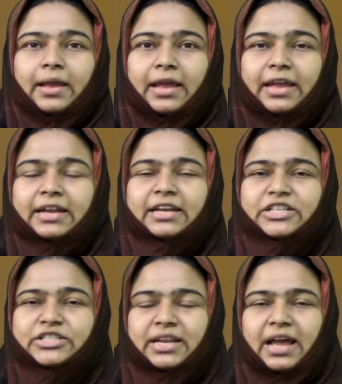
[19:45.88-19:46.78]

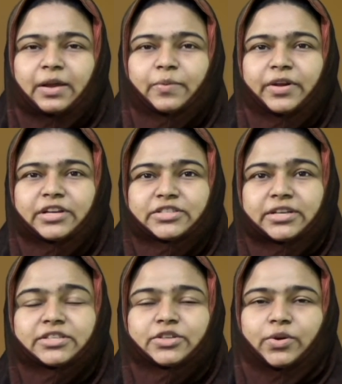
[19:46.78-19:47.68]
English language
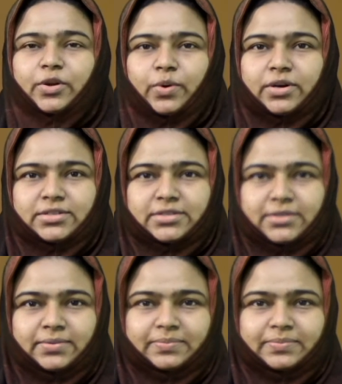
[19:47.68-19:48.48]
is universal.